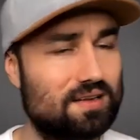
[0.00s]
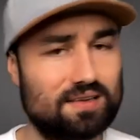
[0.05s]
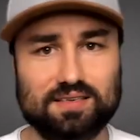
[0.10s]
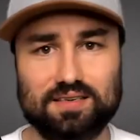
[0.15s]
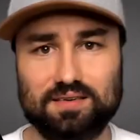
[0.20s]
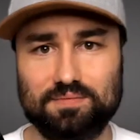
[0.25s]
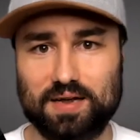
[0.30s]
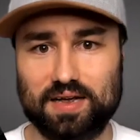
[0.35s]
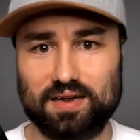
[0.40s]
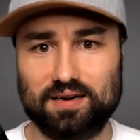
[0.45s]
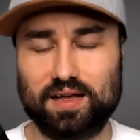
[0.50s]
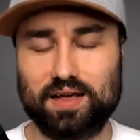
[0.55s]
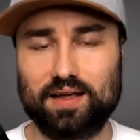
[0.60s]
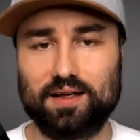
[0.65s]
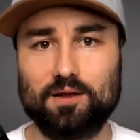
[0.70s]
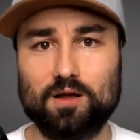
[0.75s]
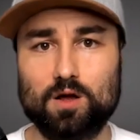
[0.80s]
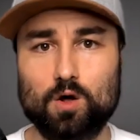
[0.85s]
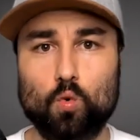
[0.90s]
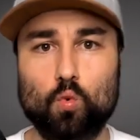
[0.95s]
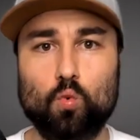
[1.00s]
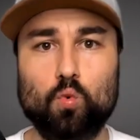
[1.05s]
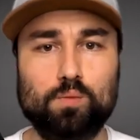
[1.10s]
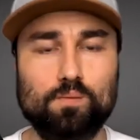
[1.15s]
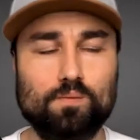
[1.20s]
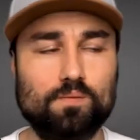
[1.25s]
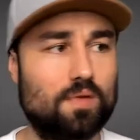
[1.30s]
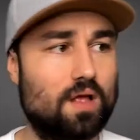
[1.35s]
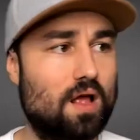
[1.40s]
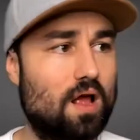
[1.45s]
Listen, man, like,
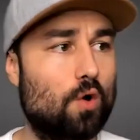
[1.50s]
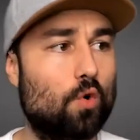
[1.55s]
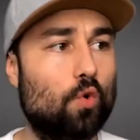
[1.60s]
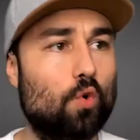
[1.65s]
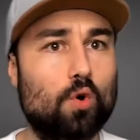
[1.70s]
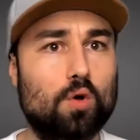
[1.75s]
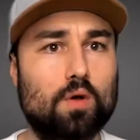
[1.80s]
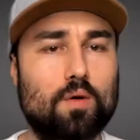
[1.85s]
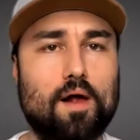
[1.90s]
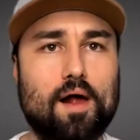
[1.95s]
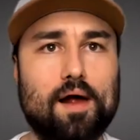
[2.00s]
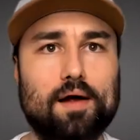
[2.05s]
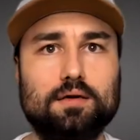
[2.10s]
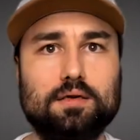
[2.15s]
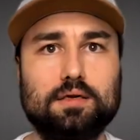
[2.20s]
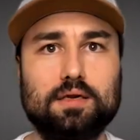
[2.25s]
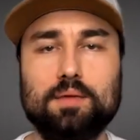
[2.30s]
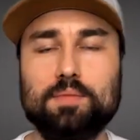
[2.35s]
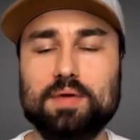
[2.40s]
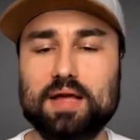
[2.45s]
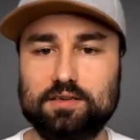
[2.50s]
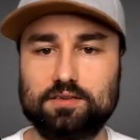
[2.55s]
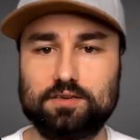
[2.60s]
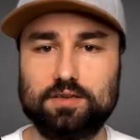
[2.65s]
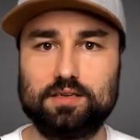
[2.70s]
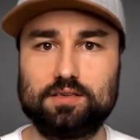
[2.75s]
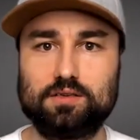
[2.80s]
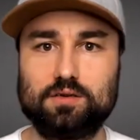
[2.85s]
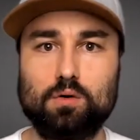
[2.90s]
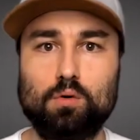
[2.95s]
let me ask you
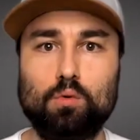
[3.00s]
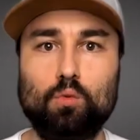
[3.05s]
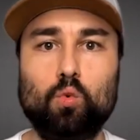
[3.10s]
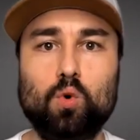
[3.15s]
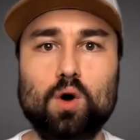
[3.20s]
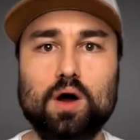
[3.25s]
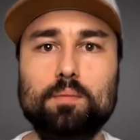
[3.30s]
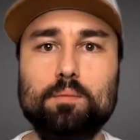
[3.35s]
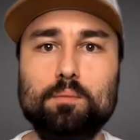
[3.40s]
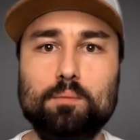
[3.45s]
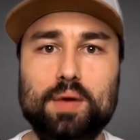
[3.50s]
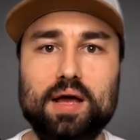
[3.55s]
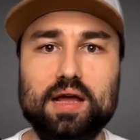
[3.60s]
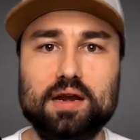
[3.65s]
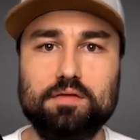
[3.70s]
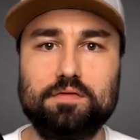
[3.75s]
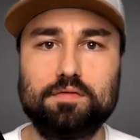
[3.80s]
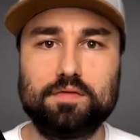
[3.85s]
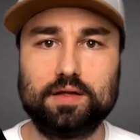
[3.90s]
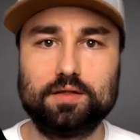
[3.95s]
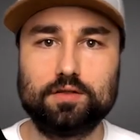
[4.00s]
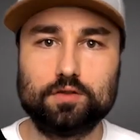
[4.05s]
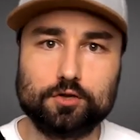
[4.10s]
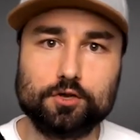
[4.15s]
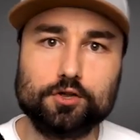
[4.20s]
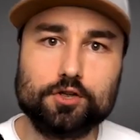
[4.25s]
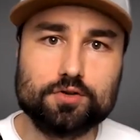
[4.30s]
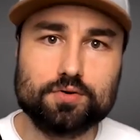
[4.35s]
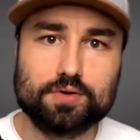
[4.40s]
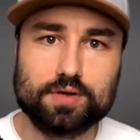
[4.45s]
this. What benefit
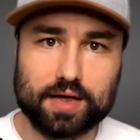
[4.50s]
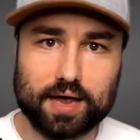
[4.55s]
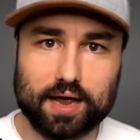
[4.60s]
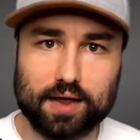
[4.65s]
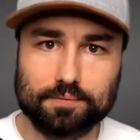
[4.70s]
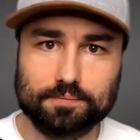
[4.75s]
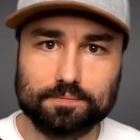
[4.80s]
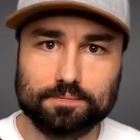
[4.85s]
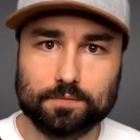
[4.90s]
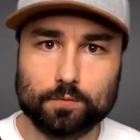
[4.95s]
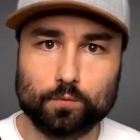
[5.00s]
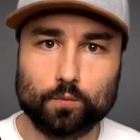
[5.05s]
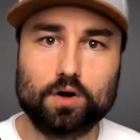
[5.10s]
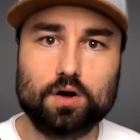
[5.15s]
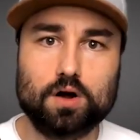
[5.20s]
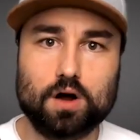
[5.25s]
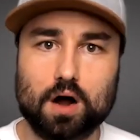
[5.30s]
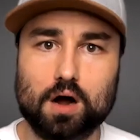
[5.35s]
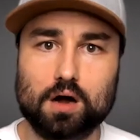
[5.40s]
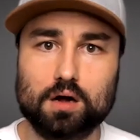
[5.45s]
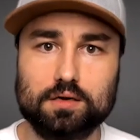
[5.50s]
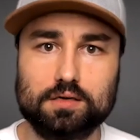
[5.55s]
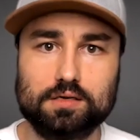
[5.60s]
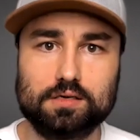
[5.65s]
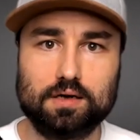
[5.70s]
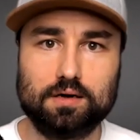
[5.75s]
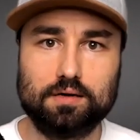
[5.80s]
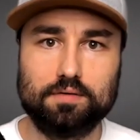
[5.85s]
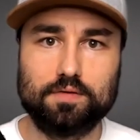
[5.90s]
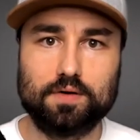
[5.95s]
do you get, regardless
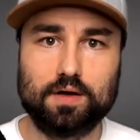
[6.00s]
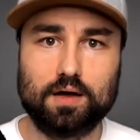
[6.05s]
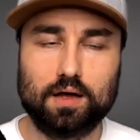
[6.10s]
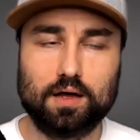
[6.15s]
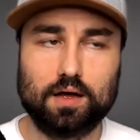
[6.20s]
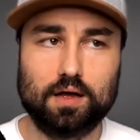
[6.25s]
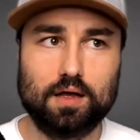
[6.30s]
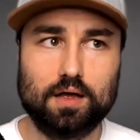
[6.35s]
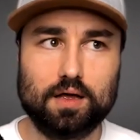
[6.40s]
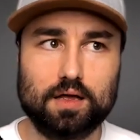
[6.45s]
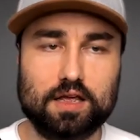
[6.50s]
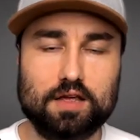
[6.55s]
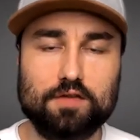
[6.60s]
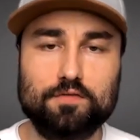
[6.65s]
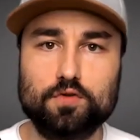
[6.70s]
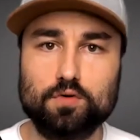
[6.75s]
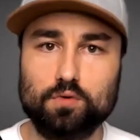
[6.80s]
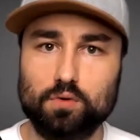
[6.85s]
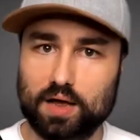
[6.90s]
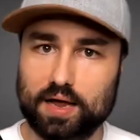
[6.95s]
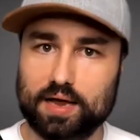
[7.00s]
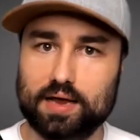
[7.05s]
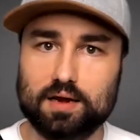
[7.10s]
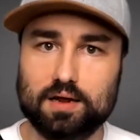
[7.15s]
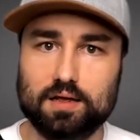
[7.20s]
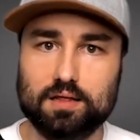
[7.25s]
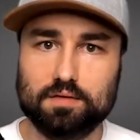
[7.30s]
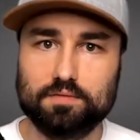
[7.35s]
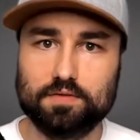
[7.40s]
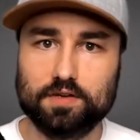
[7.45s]
of if you like an
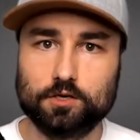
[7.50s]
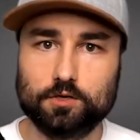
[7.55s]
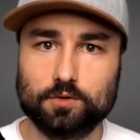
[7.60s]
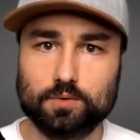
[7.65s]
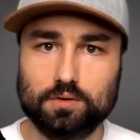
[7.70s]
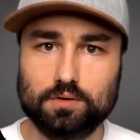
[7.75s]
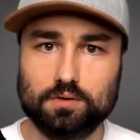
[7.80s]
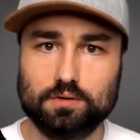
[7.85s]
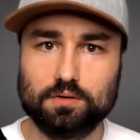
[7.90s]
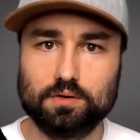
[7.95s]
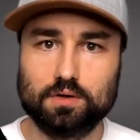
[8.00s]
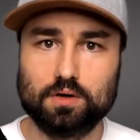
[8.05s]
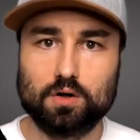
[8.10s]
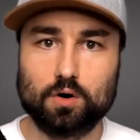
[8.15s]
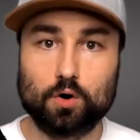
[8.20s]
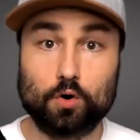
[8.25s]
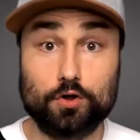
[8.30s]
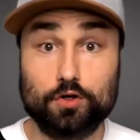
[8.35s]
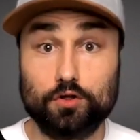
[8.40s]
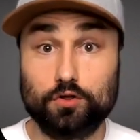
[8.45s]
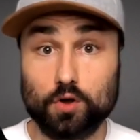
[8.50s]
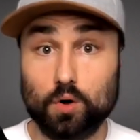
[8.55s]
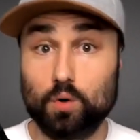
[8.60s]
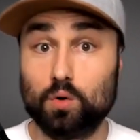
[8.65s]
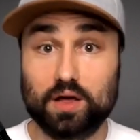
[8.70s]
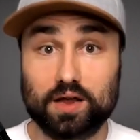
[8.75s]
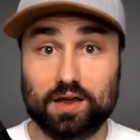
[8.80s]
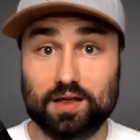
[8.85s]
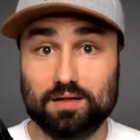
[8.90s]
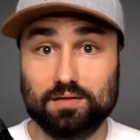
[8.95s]
individual or you don't
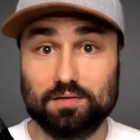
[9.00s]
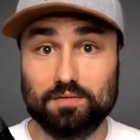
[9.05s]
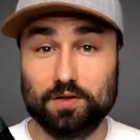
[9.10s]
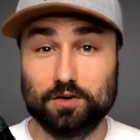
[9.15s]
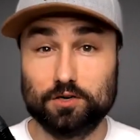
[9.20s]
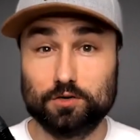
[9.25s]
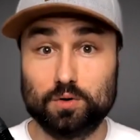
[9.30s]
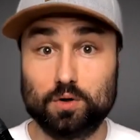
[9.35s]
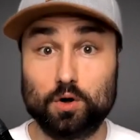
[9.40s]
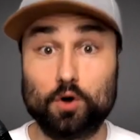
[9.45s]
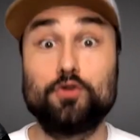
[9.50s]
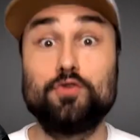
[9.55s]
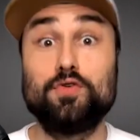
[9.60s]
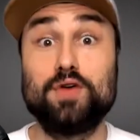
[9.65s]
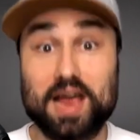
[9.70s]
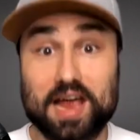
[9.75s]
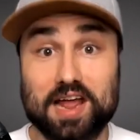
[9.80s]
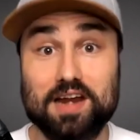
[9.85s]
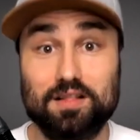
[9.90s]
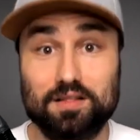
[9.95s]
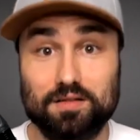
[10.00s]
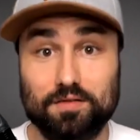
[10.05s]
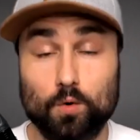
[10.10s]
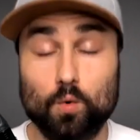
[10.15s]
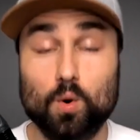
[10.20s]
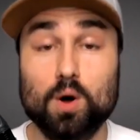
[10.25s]
like an individual or you hate an individual?